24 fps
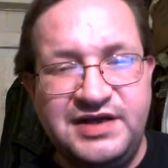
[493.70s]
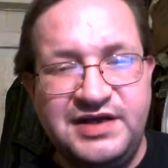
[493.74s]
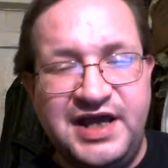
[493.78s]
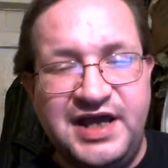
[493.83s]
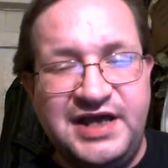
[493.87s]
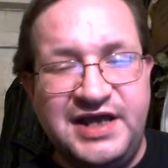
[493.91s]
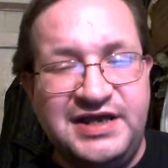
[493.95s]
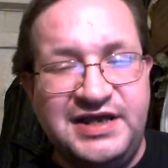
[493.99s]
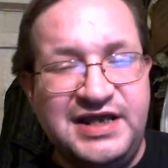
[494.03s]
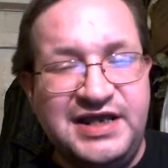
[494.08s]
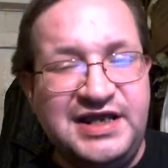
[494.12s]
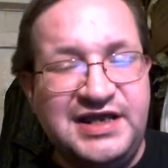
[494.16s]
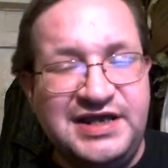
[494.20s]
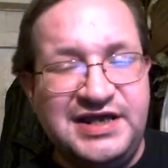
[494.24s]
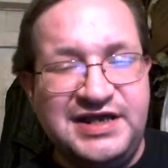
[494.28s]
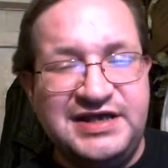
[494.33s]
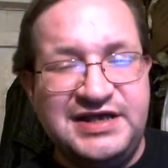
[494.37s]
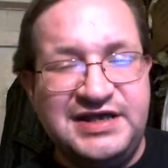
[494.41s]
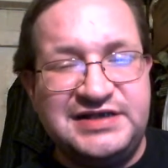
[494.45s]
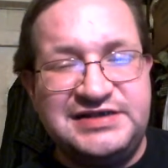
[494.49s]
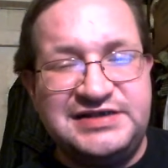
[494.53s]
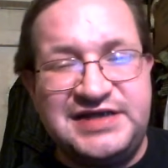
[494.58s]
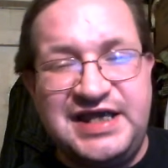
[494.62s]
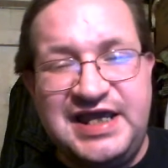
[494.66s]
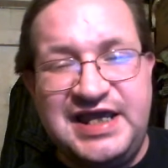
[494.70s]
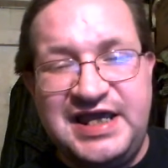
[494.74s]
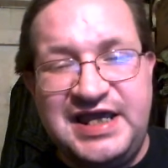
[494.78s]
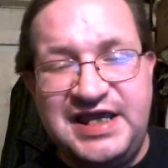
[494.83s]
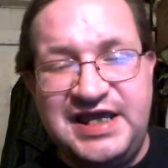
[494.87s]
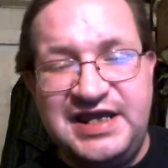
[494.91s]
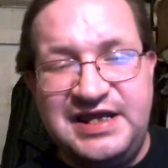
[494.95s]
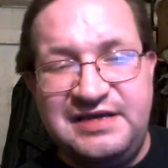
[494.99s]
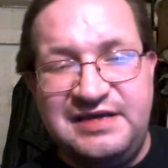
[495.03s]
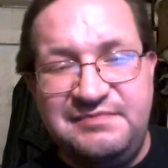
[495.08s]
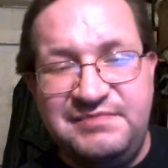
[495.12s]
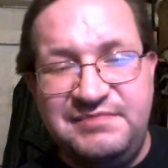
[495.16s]
and then it gets
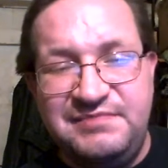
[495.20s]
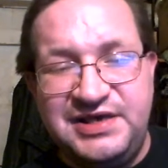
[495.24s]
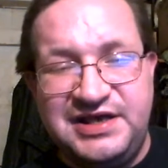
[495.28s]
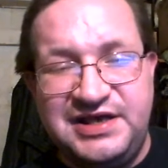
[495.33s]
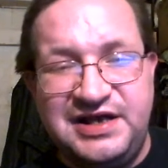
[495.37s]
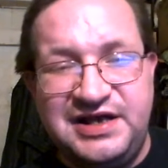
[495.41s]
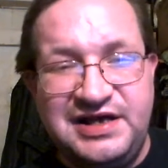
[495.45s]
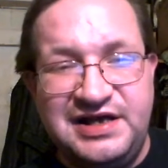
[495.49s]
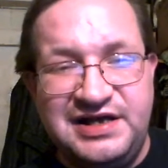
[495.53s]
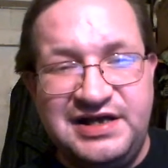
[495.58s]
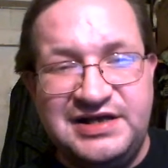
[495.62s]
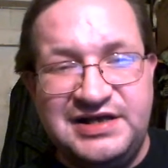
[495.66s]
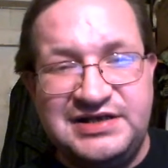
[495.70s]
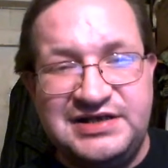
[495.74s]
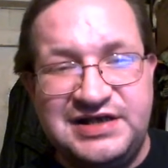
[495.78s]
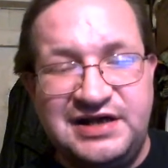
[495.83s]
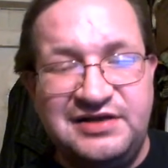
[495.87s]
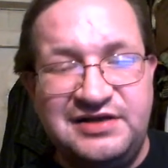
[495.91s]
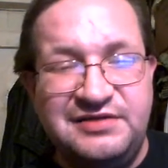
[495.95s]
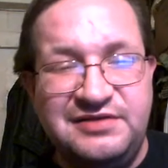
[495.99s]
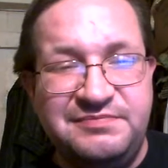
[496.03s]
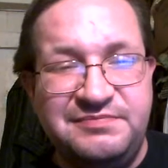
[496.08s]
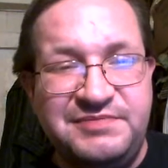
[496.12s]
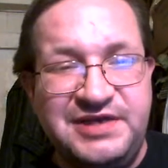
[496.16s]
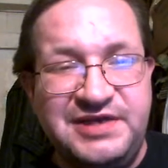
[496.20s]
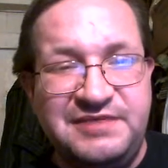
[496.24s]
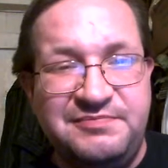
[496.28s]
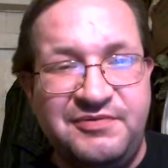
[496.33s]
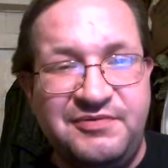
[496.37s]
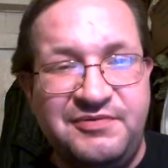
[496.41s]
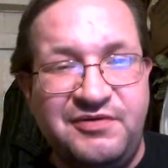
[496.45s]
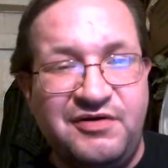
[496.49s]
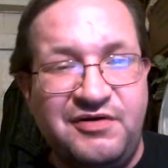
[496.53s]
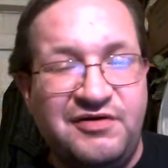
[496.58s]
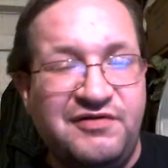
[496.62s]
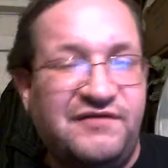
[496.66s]
hidden because other
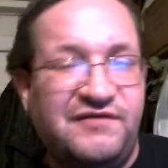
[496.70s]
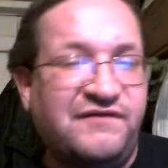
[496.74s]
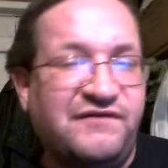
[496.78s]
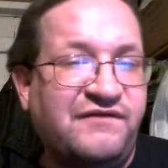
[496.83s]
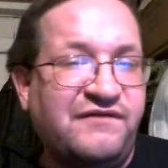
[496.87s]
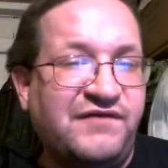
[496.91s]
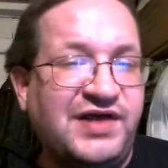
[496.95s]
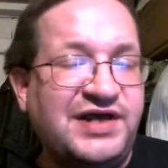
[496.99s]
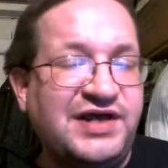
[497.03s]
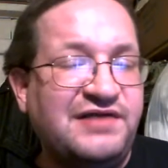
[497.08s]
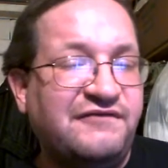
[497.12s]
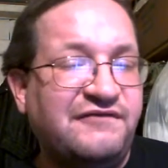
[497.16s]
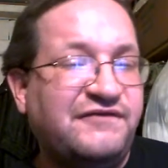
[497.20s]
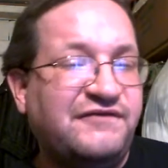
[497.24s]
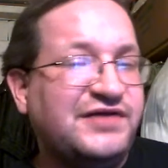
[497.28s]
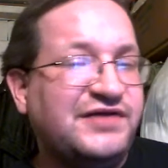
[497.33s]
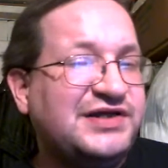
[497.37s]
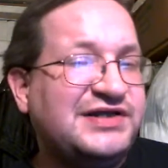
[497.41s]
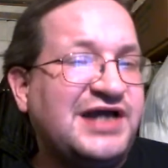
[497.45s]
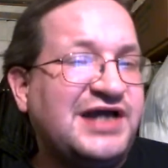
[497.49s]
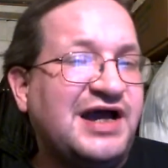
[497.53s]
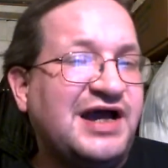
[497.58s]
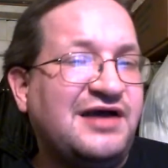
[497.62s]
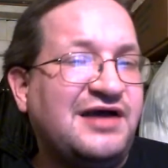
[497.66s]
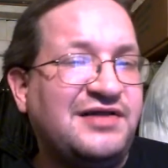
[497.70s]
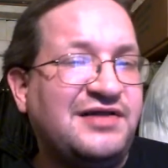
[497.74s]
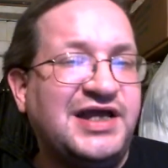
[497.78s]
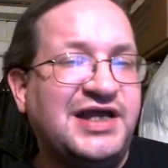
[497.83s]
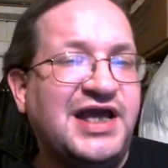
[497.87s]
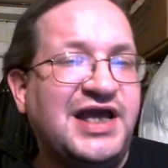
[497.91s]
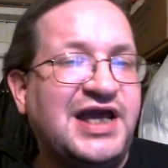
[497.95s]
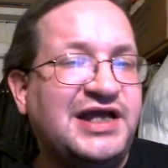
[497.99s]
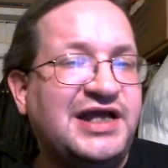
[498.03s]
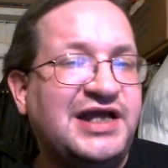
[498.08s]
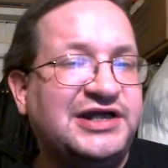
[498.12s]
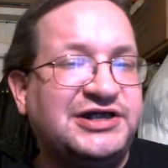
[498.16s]
people are afraid of
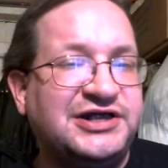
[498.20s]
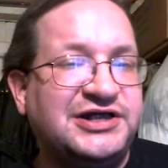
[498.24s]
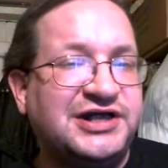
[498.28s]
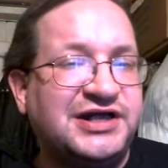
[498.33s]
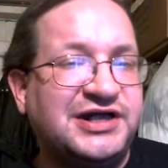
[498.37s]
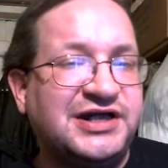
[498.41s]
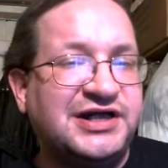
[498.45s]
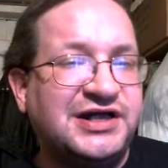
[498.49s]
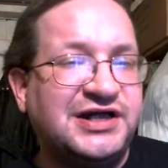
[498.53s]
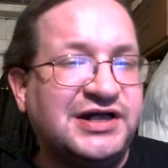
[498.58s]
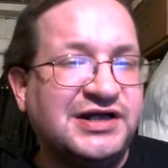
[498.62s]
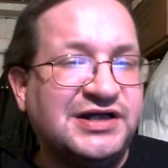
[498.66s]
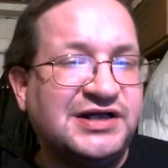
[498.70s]
retaliation,